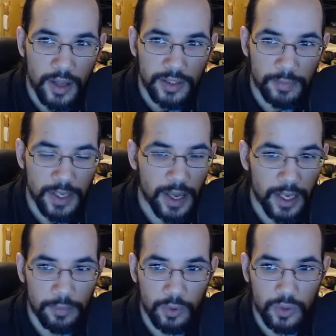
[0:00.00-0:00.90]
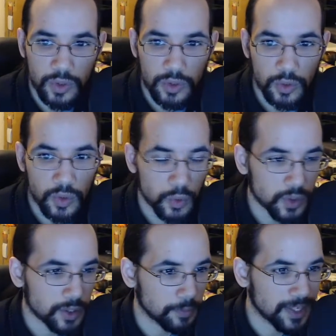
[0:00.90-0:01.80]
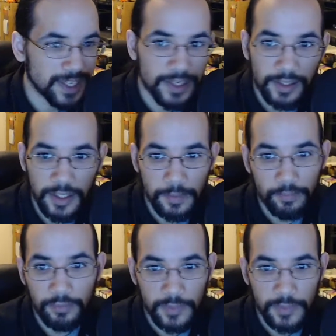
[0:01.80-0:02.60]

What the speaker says: to be able to do some healing,